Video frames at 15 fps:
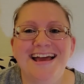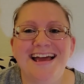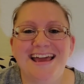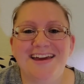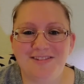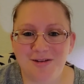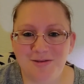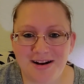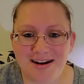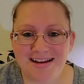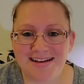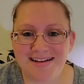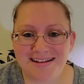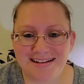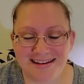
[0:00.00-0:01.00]
If you want
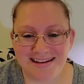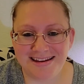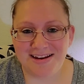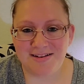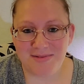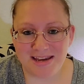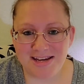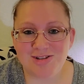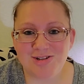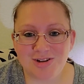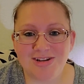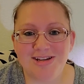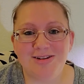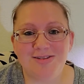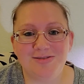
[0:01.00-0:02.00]
to, make sure
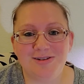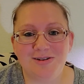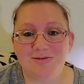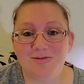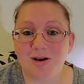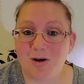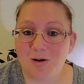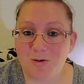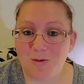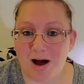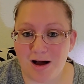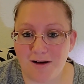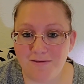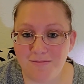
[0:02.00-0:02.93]
you don't go off